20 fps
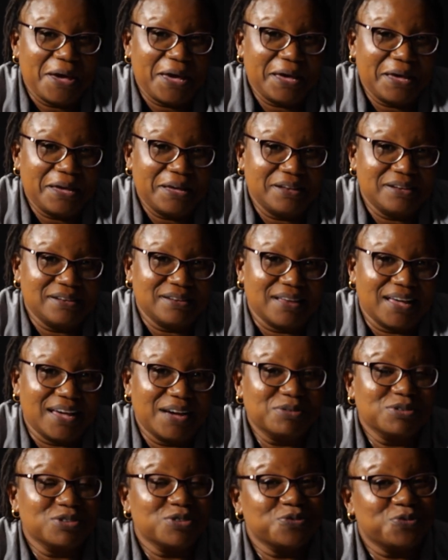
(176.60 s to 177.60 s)
And
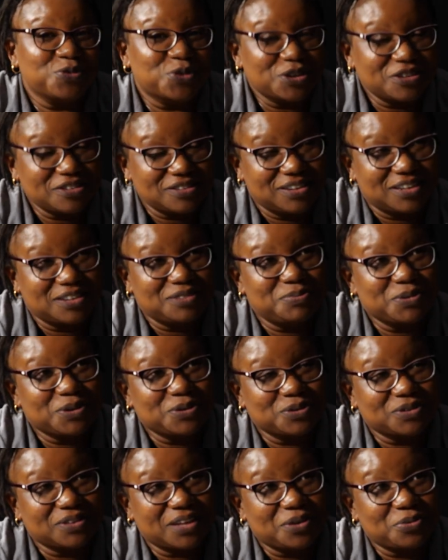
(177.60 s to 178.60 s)
I was fortunate
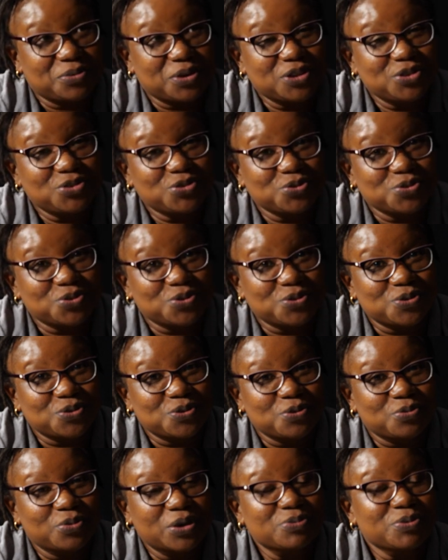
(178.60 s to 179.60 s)
because I went
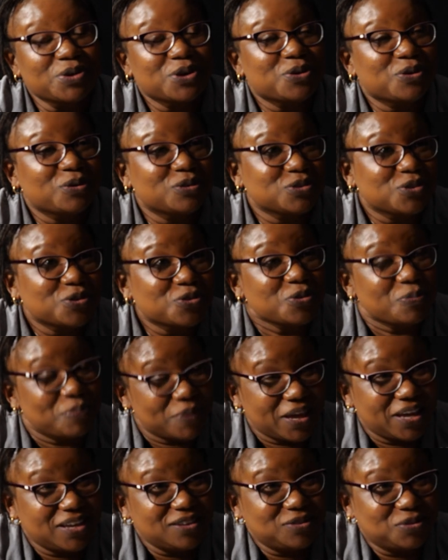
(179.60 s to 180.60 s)
to what we called Group
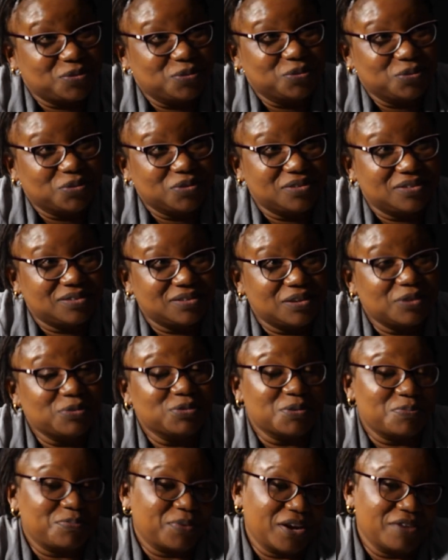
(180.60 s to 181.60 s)
A schools. It
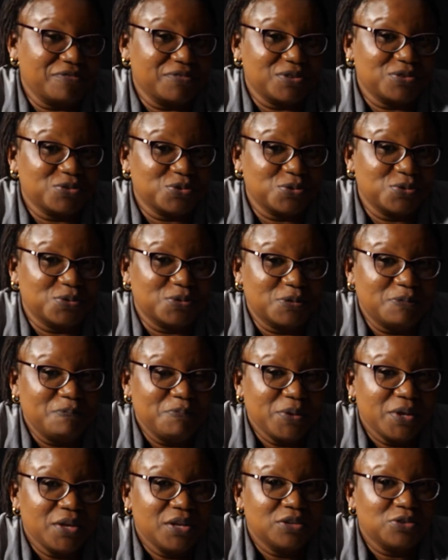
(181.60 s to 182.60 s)
was a private school.
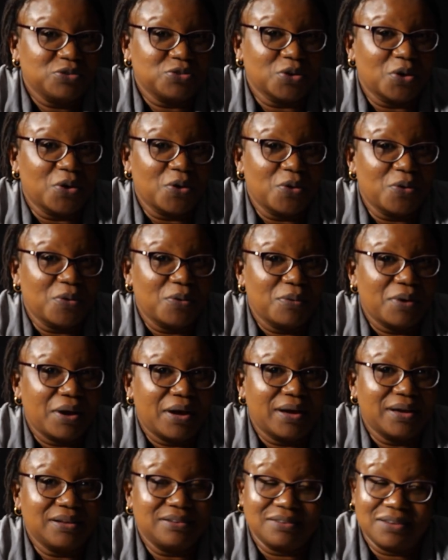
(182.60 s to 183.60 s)
So
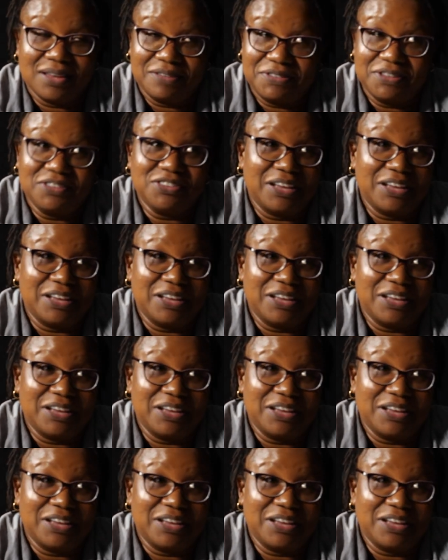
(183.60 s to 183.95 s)
I didn't have a